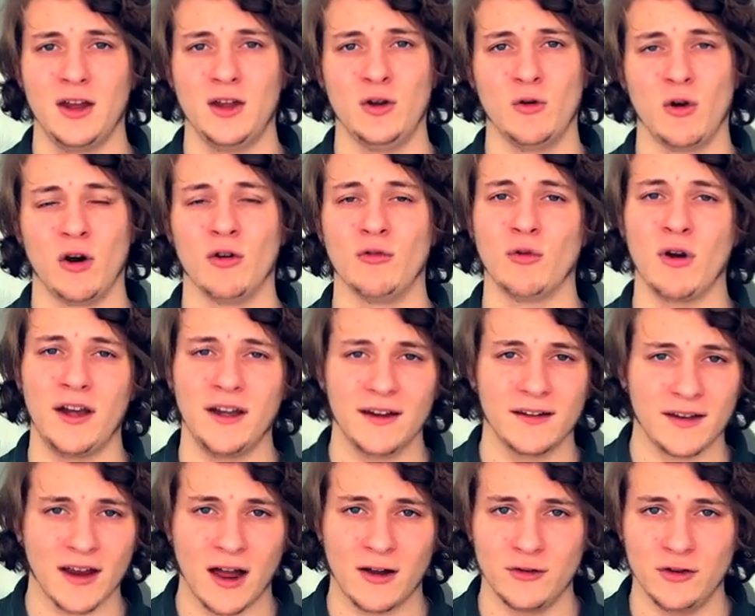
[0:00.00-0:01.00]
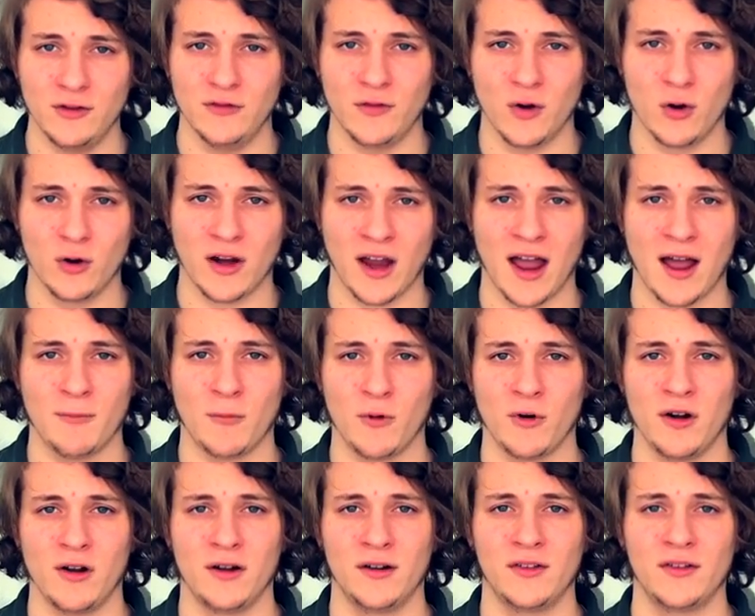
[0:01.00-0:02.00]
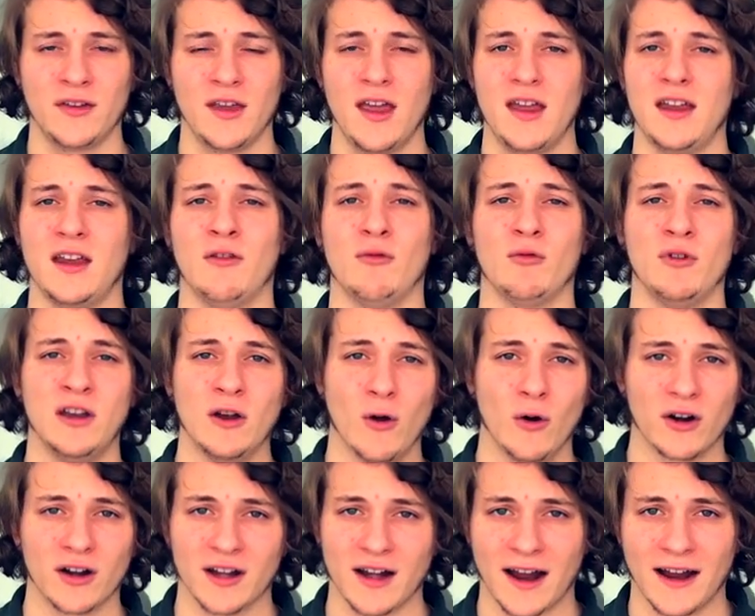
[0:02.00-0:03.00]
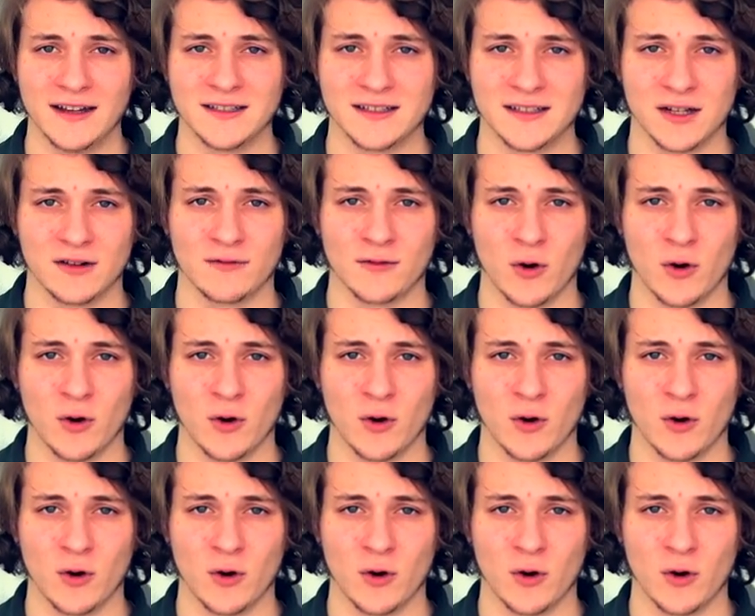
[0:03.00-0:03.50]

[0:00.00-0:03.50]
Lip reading: you are writing down new vocab words and reorganizing your